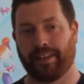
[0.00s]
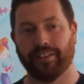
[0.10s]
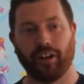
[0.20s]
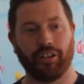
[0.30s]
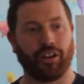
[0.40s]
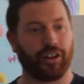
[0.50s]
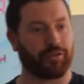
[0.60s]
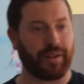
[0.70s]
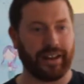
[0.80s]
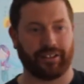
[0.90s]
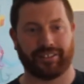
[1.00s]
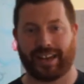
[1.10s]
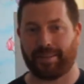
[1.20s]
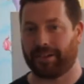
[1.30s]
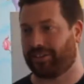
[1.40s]
No longer written on
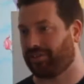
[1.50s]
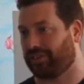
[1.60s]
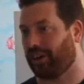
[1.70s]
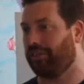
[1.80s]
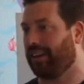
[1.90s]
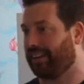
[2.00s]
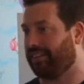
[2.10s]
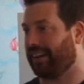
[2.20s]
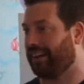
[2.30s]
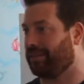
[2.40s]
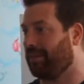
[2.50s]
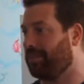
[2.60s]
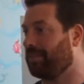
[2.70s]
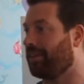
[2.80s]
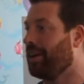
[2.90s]
tablets of stone like the Ten
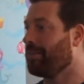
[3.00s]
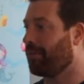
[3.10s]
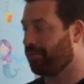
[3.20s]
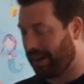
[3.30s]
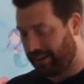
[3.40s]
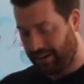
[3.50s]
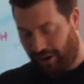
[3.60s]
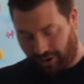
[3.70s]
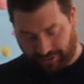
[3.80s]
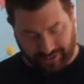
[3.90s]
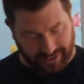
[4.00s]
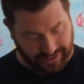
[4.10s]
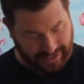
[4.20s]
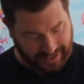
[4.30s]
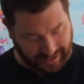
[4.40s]
Commandments, but written on
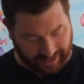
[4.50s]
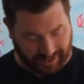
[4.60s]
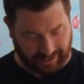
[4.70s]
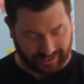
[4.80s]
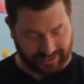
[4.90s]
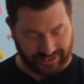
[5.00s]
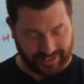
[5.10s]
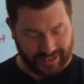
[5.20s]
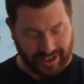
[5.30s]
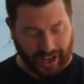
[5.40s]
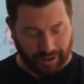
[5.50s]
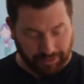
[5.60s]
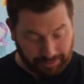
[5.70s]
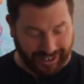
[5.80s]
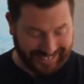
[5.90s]
their hearts. I
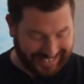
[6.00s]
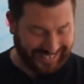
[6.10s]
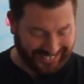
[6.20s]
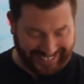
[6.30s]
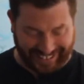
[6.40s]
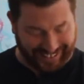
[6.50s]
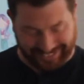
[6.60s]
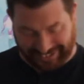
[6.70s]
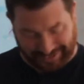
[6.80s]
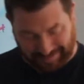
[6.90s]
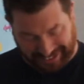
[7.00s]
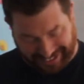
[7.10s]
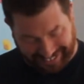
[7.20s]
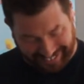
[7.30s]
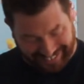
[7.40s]
will write it on their hearts. I jumped the
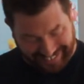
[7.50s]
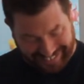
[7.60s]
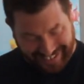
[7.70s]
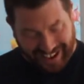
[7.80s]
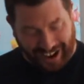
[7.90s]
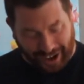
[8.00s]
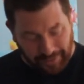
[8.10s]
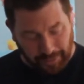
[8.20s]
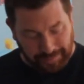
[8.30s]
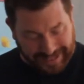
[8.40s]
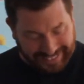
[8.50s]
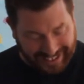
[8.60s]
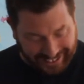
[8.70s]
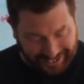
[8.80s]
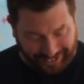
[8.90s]
gun. I will be
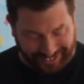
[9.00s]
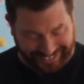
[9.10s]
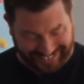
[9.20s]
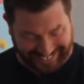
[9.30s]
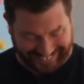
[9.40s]
their God,